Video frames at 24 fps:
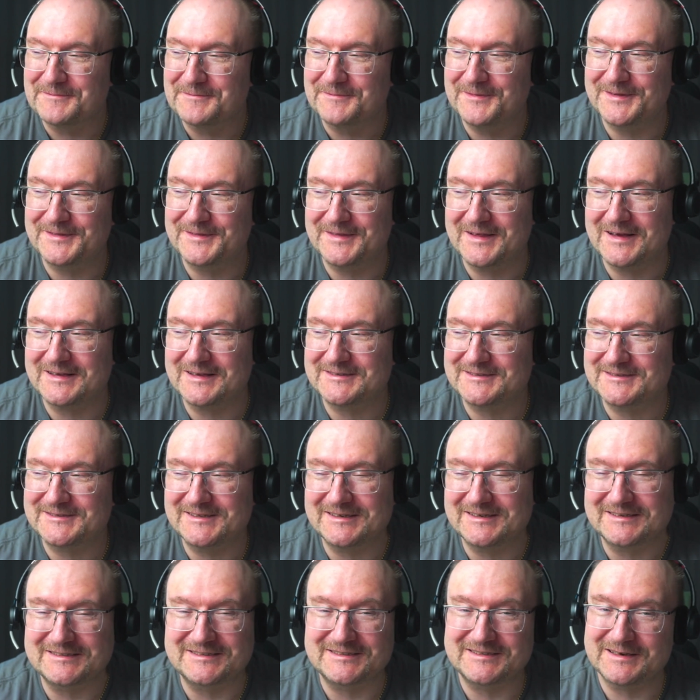but that's
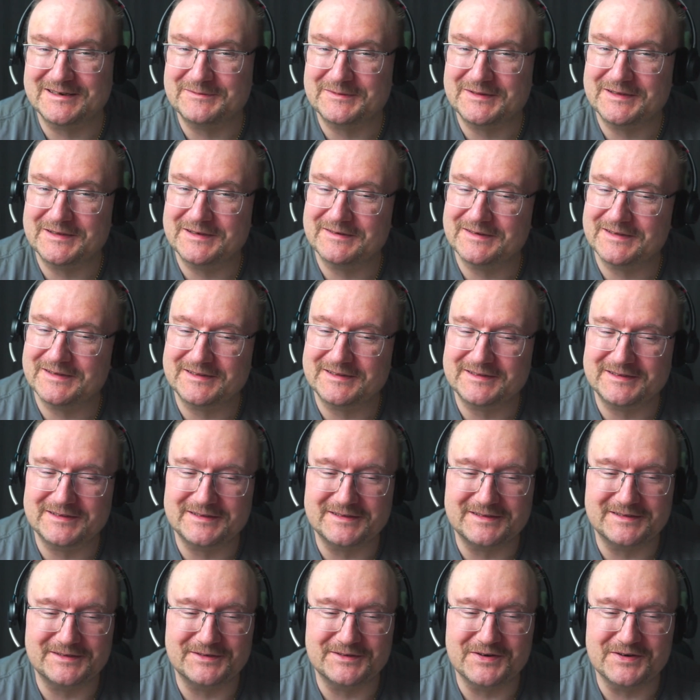something that
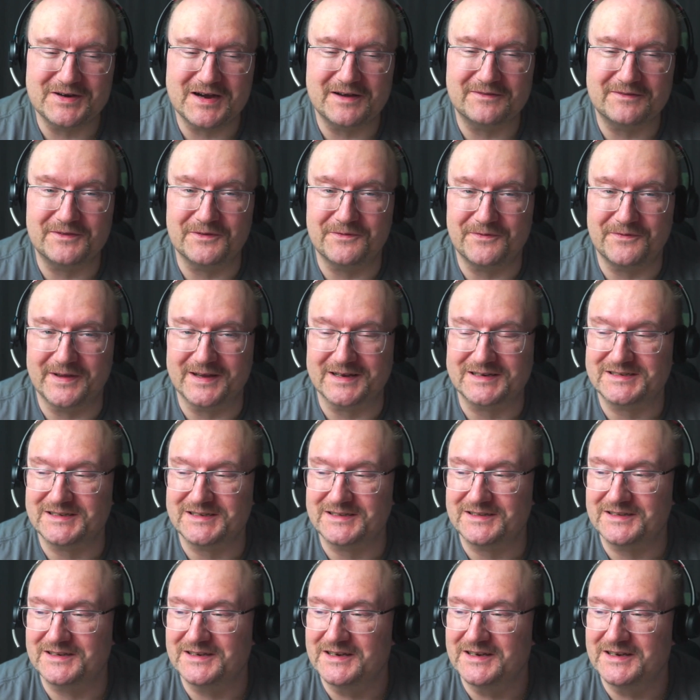you have to fix it.